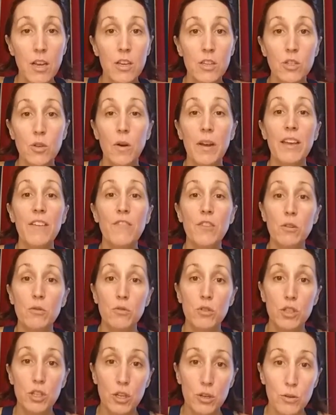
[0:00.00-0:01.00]
So if you
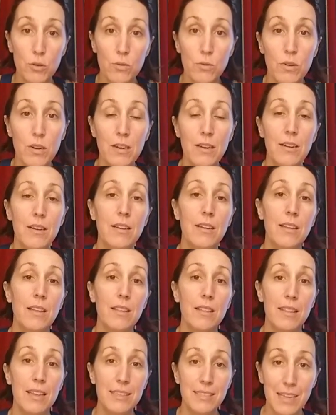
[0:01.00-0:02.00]
do
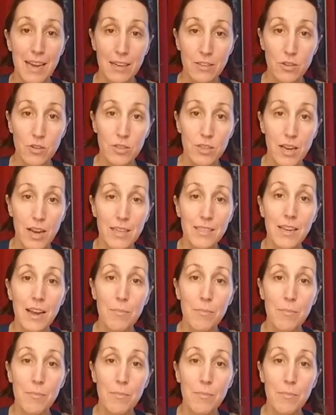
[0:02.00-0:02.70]
this exercise,